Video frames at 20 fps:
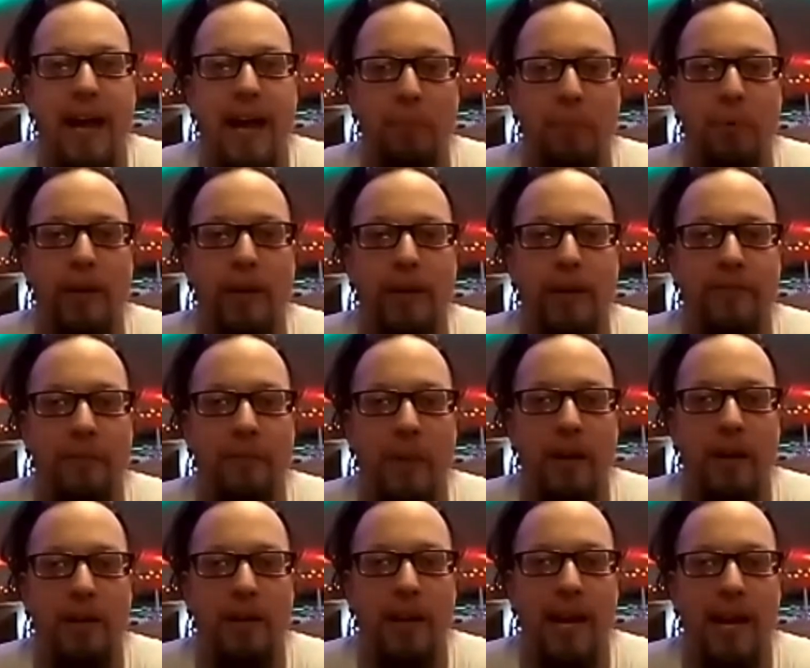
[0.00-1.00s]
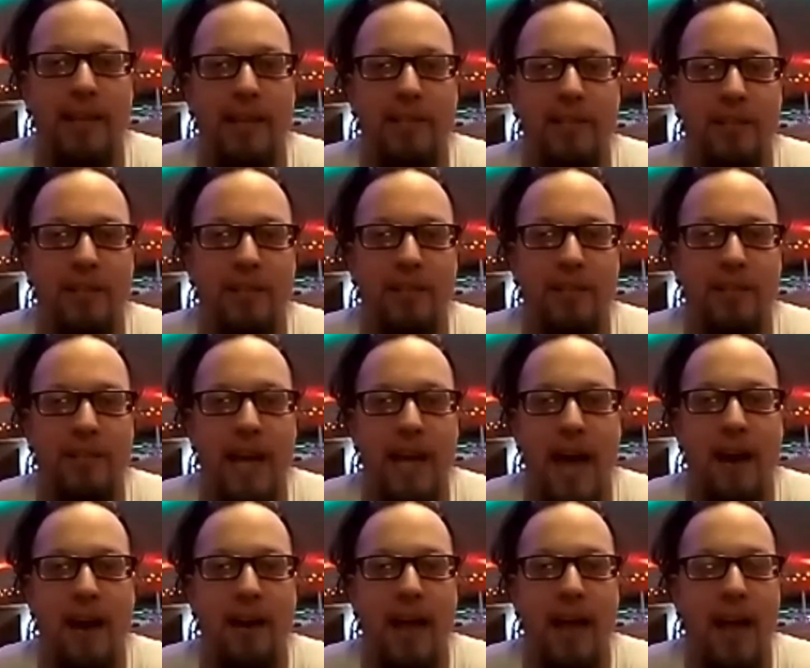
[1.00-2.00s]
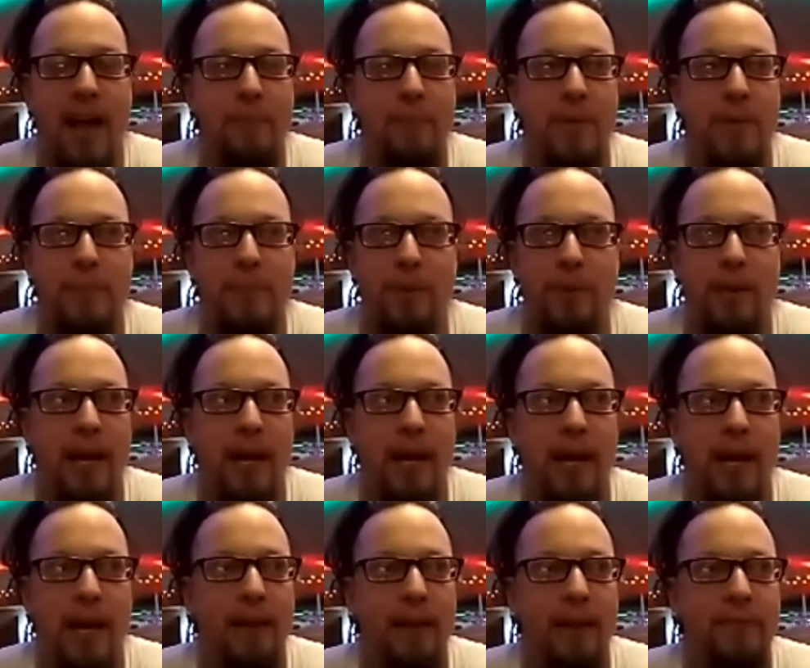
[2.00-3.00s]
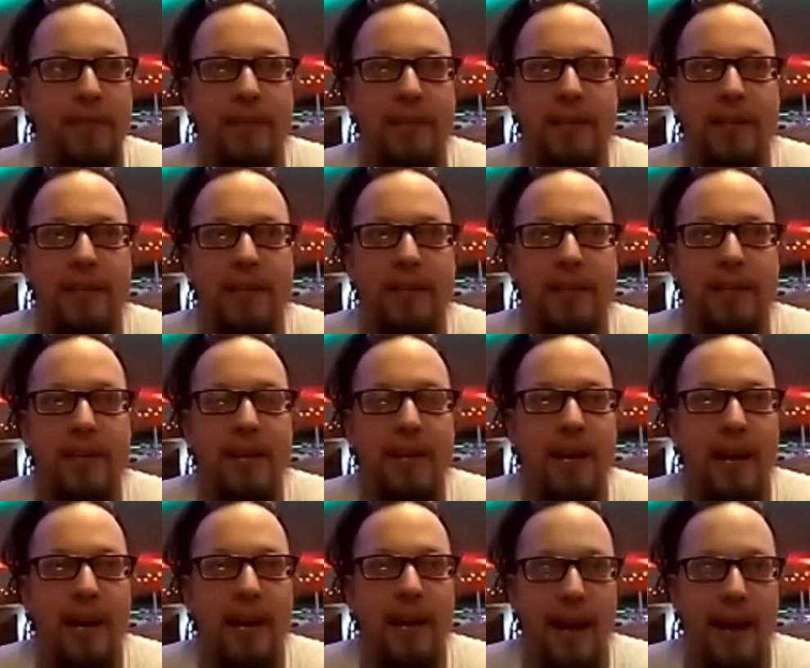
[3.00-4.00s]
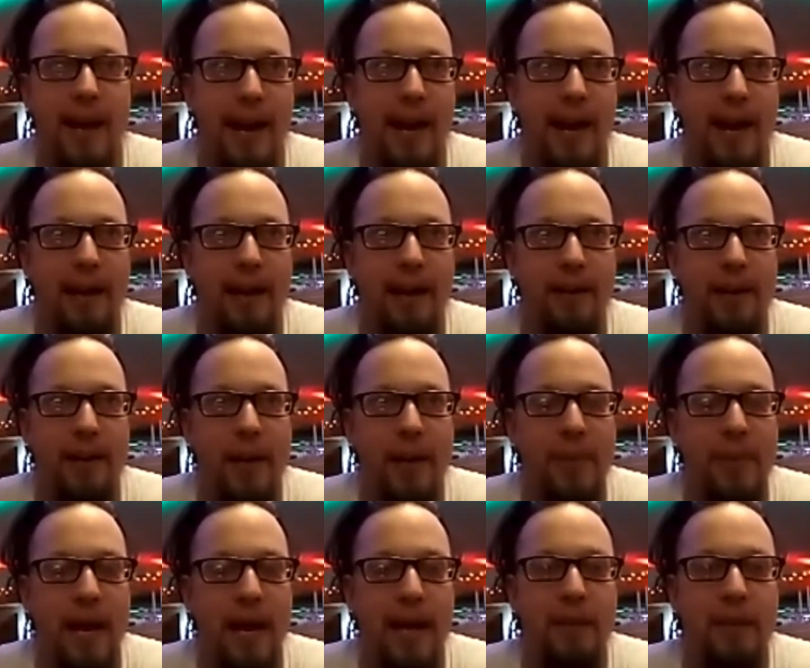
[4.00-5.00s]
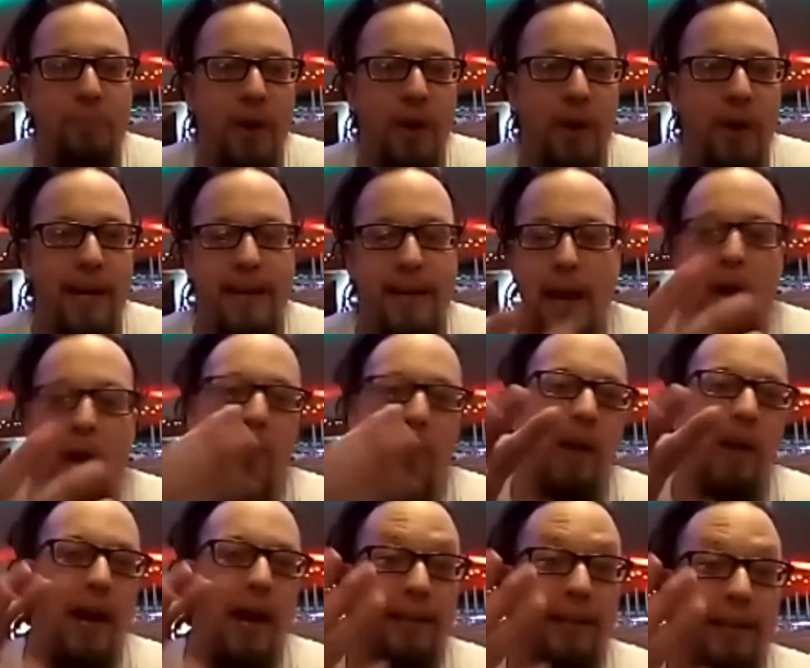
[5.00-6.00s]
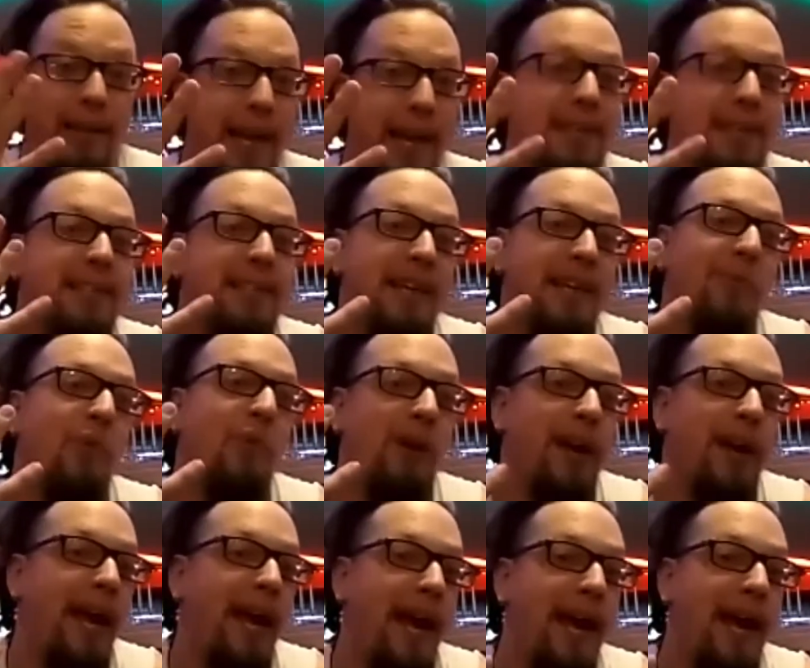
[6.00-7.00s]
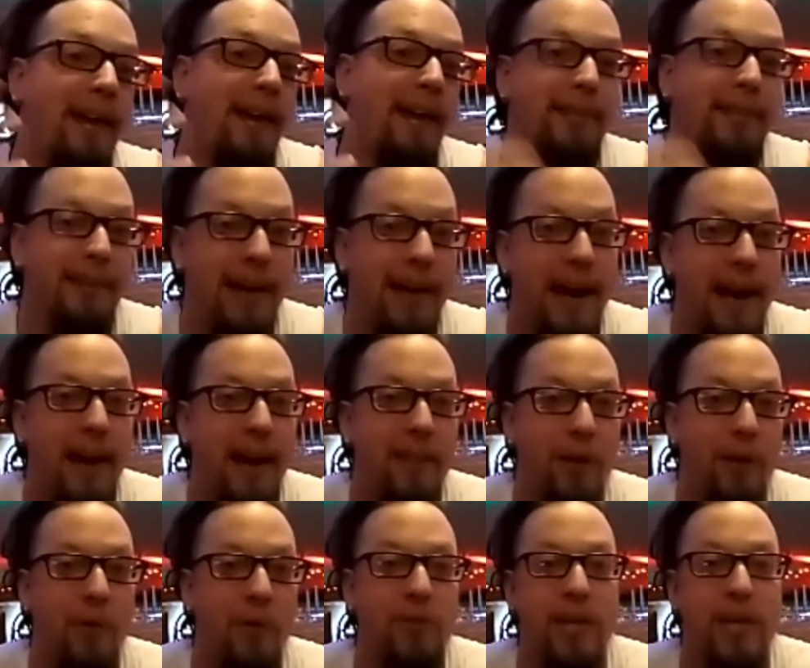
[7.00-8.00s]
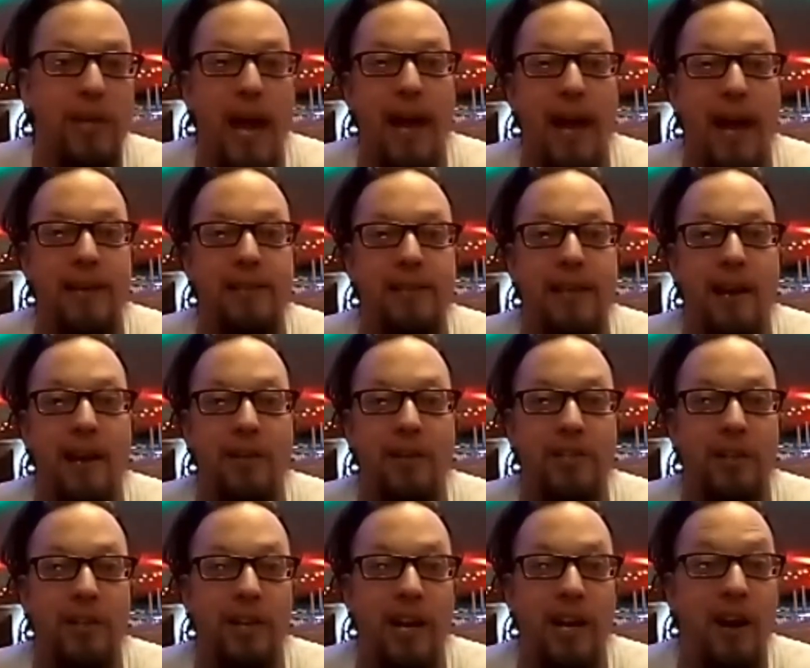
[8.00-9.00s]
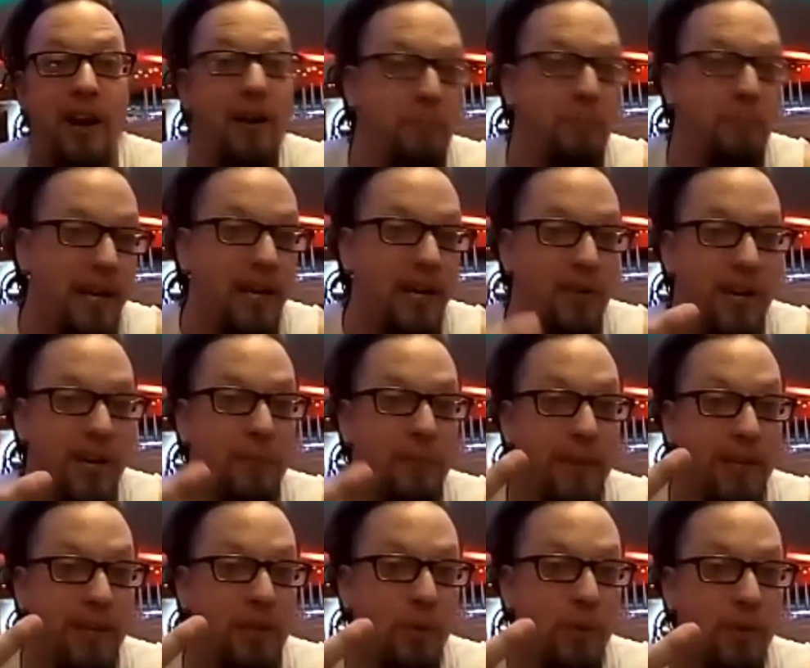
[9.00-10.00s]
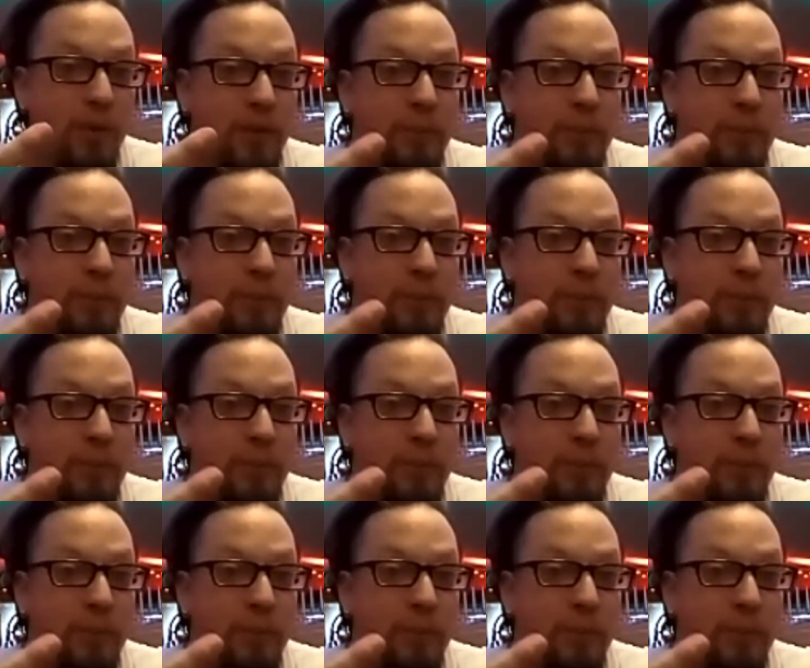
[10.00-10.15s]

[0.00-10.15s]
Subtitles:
breed from our class. There's not a lot of people left. And I mean, I could probably count on less than one hand out of those guys that are still here, and me and Creed being two of them.